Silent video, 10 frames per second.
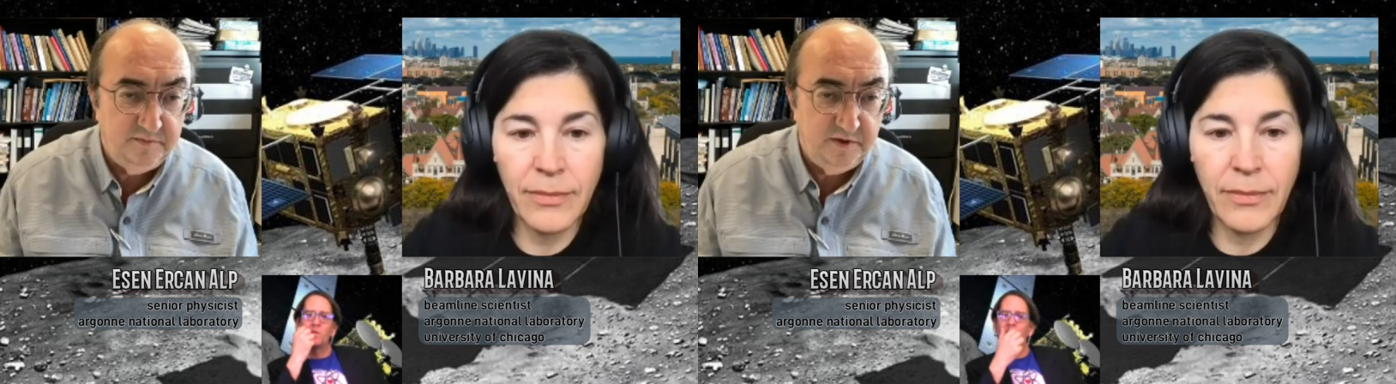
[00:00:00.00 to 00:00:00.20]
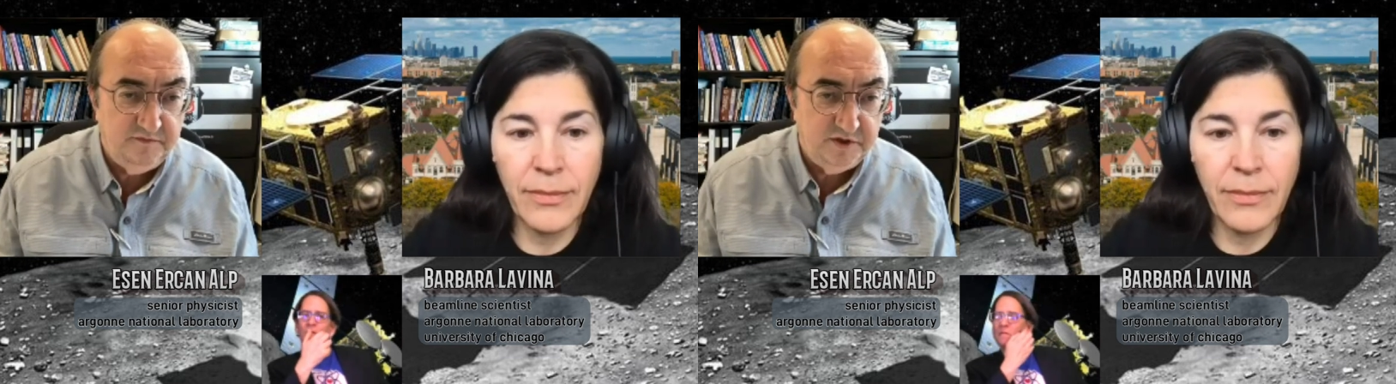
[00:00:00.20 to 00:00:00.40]

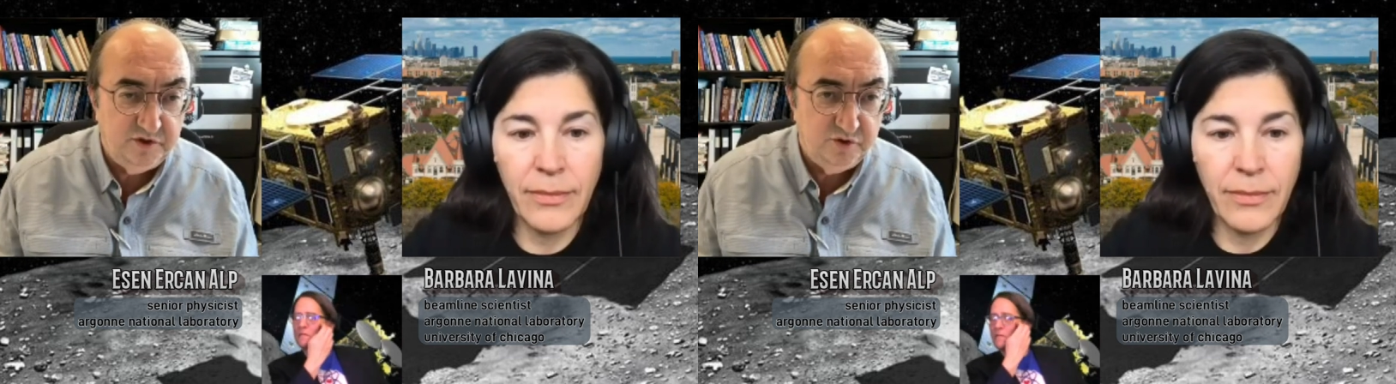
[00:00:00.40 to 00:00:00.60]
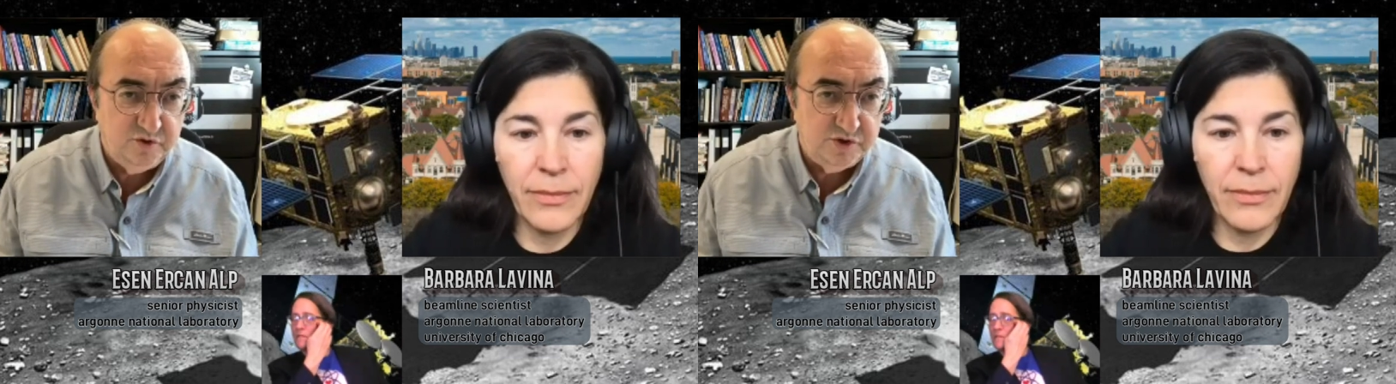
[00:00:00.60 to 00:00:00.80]
Speaker 1: have
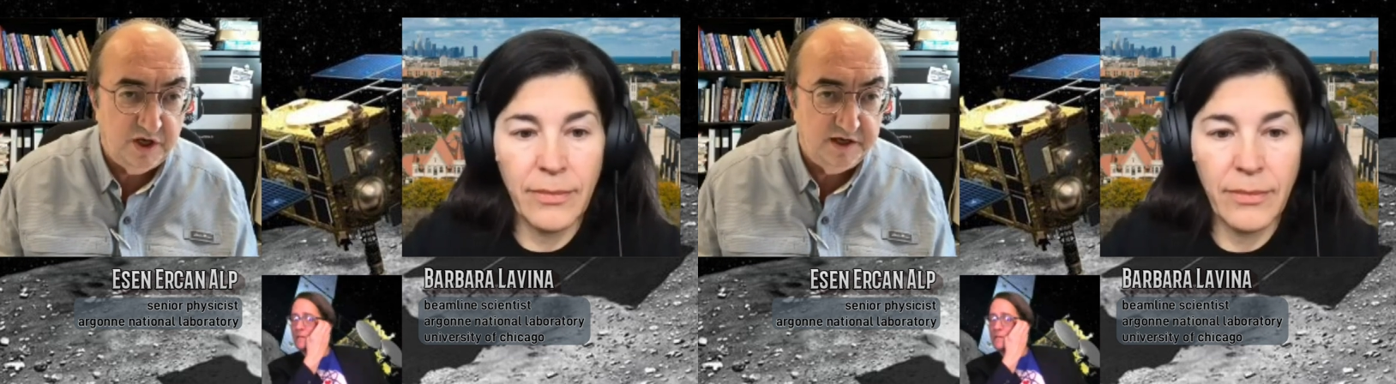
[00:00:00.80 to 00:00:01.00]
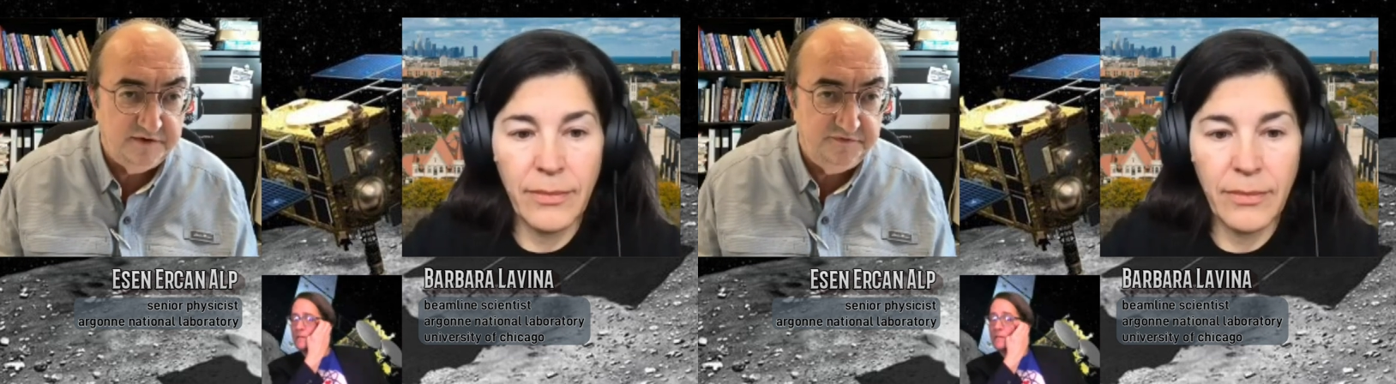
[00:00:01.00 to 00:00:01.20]
introduced
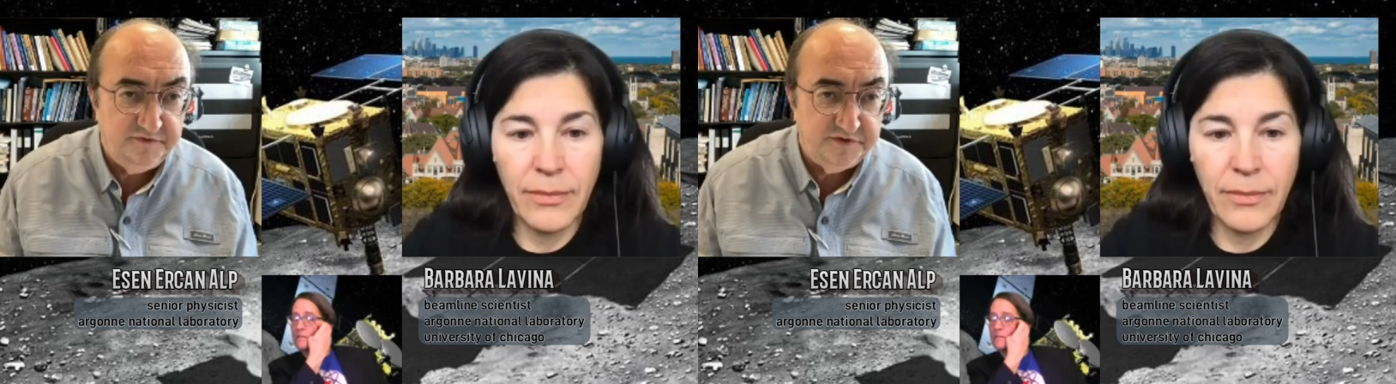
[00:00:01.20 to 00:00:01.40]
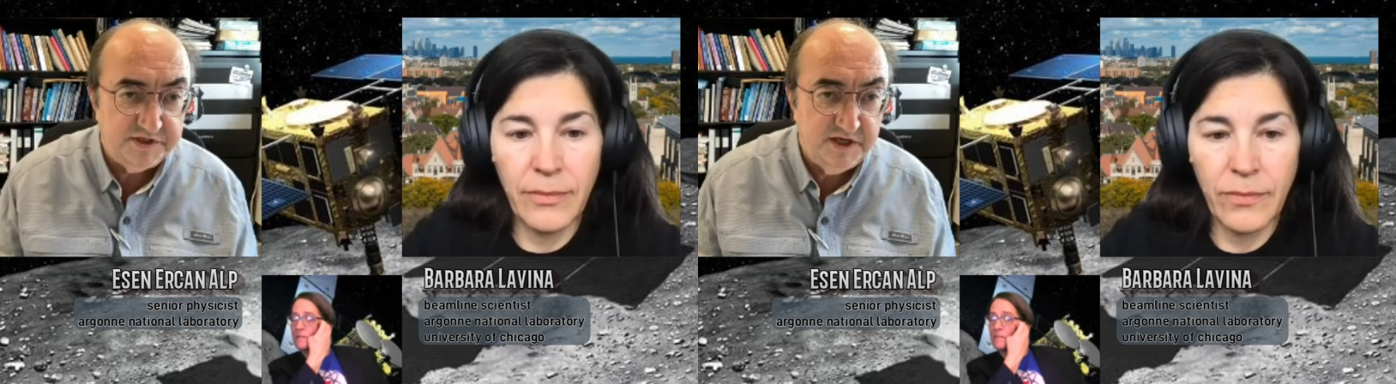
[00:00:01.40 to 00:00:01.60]
iron
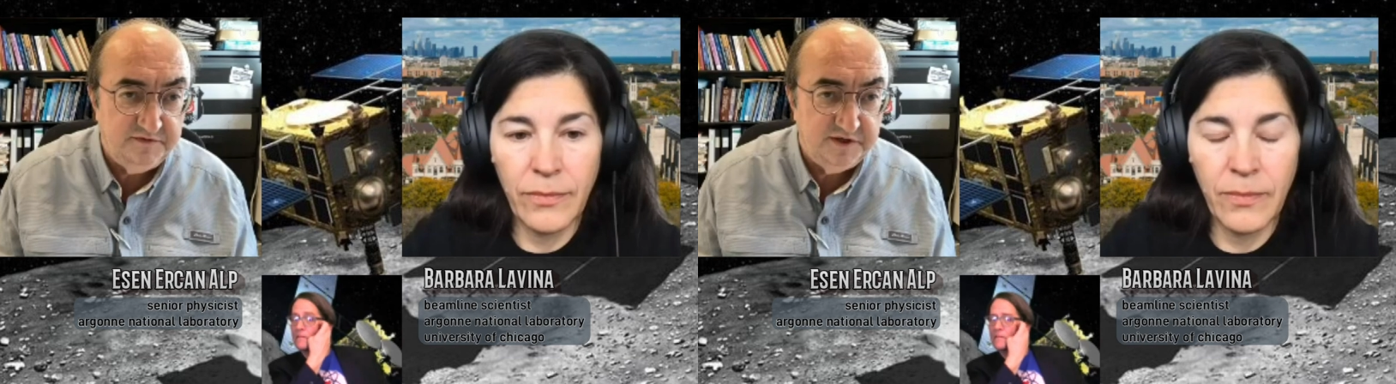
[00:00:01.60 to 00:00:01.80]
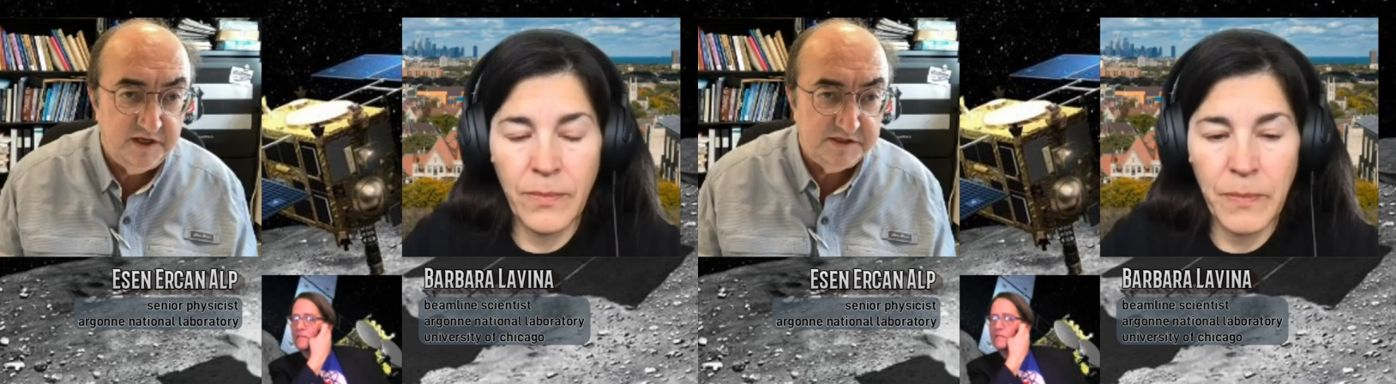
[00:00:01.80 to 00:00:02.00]

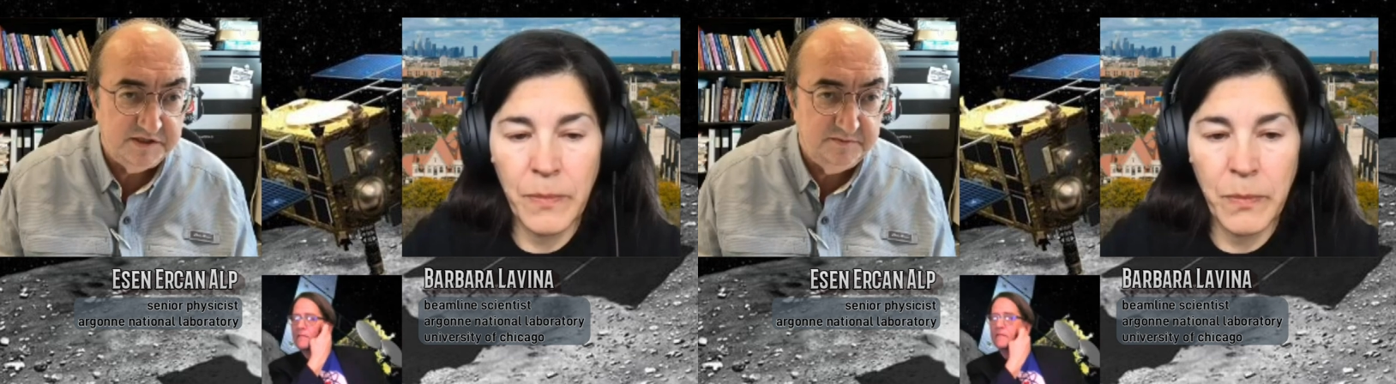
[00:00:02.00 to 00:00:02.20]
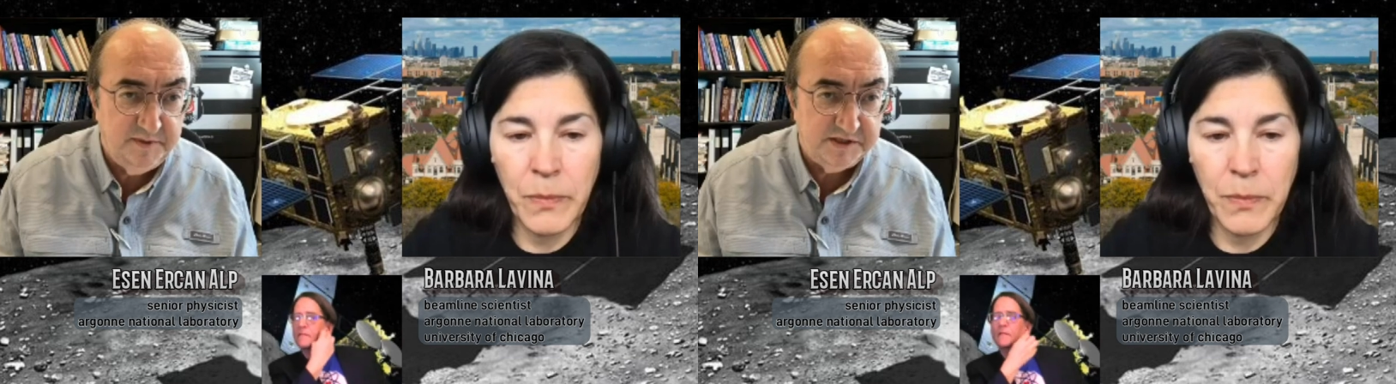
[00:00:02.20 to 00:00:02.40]
57
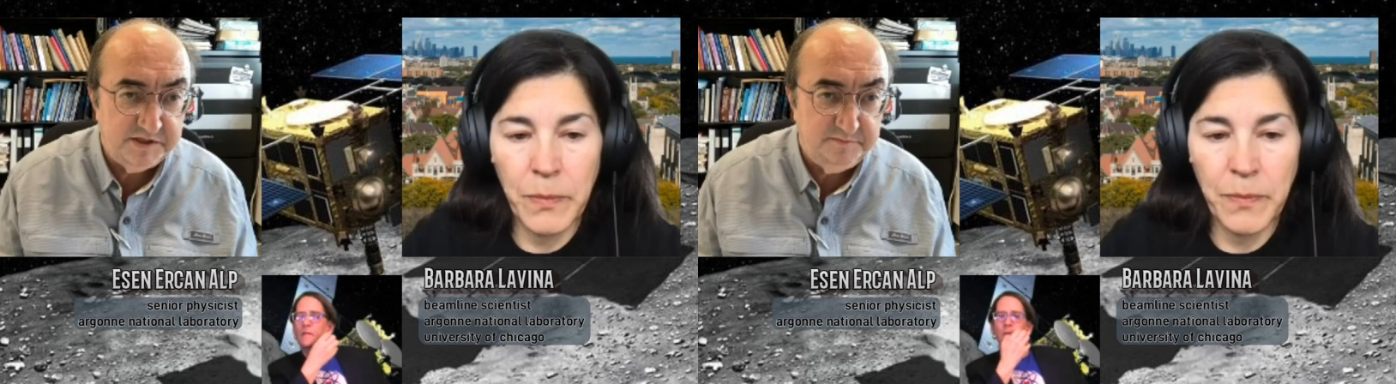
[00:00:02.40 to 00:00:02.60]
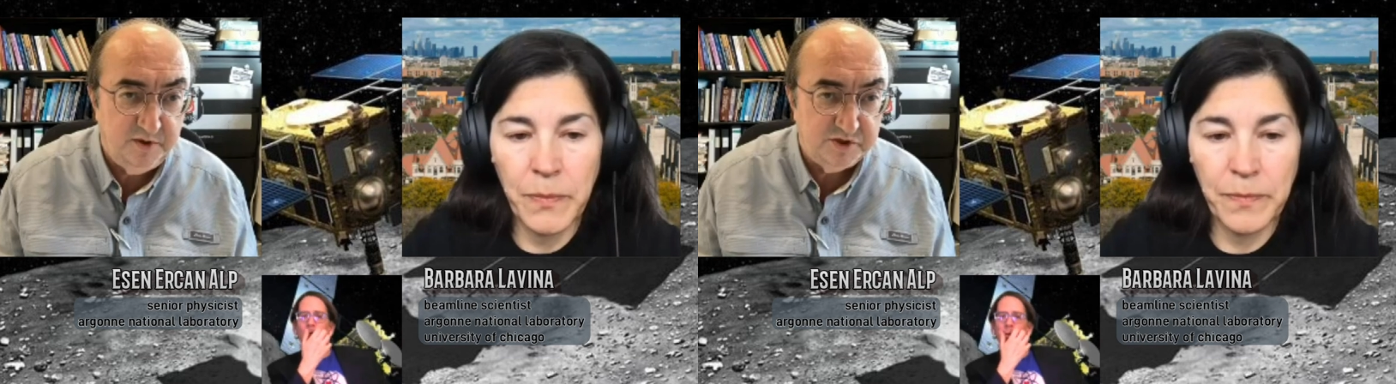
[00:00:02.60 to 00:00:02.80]
as the
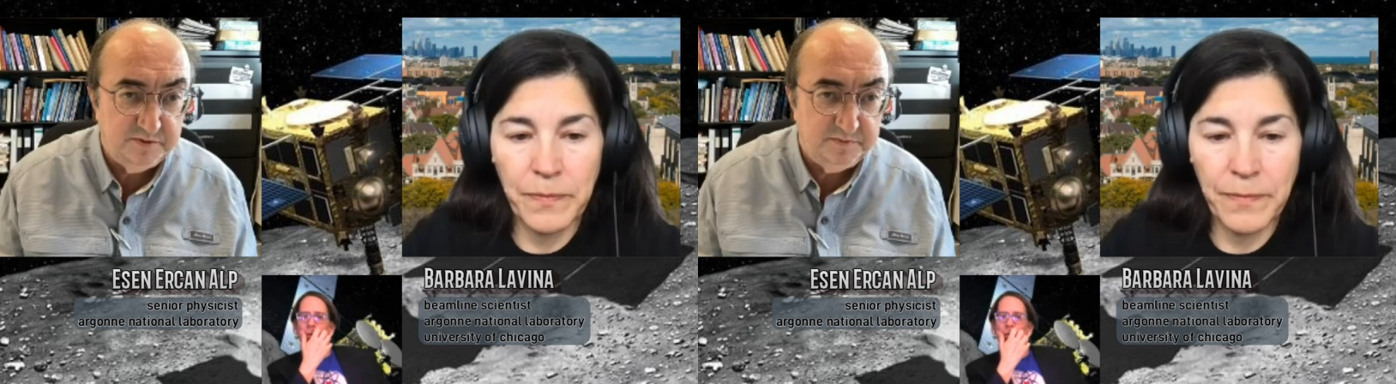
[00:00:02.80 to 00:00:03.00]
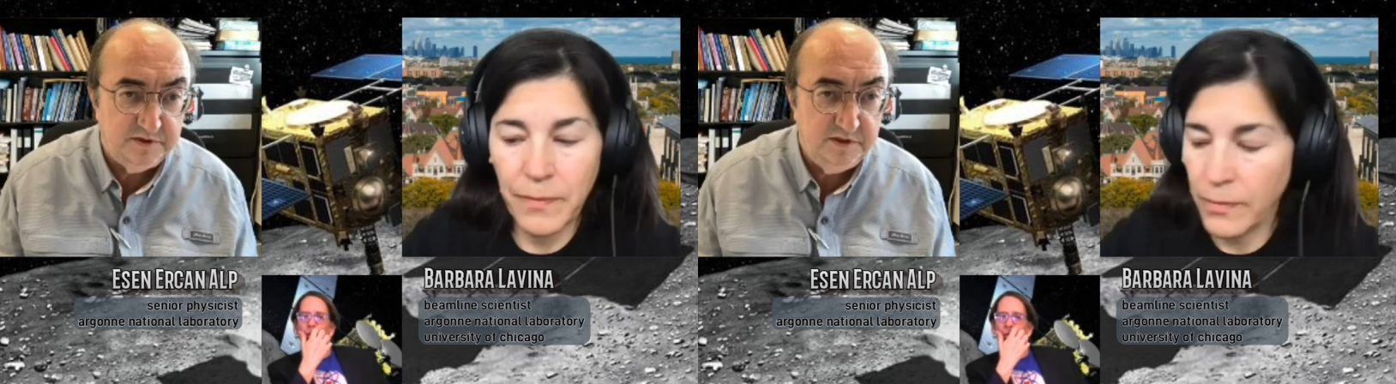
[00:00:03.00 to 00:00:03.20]
best
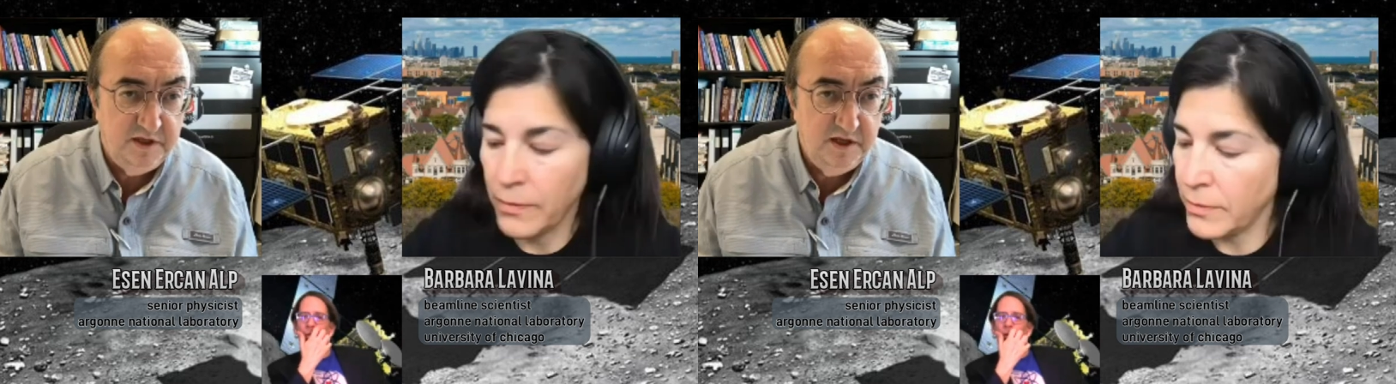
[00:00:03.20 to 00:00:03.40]
possible